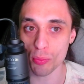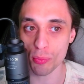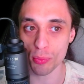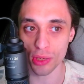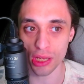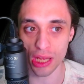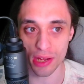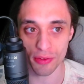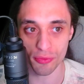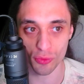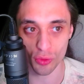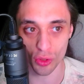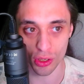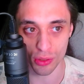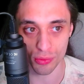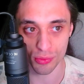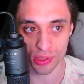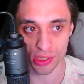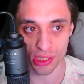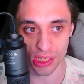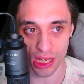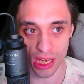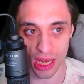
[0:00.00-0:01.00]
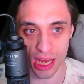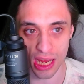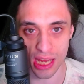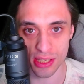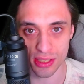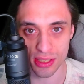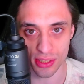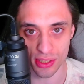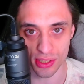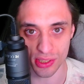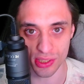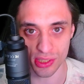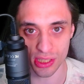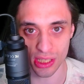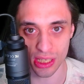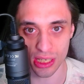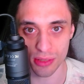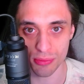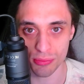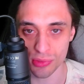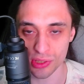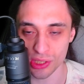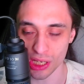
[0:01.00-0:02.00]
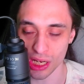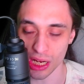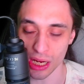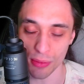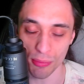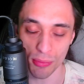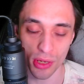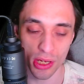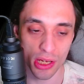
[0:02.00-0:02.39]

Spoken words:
platforms at the same time.